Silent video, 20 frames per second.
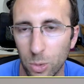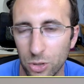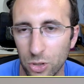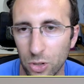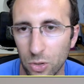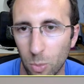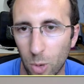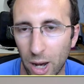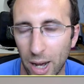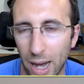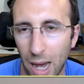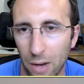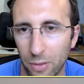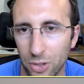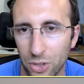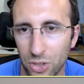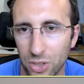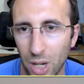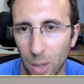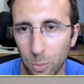which is why I have
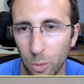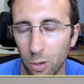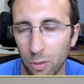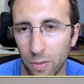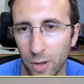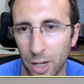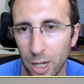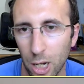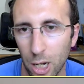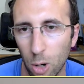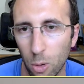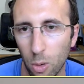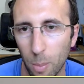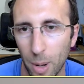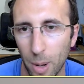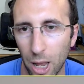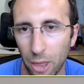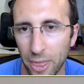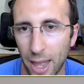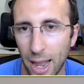a separate video
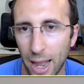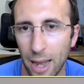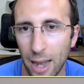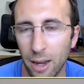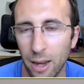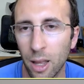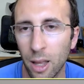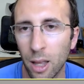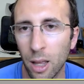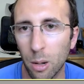about that.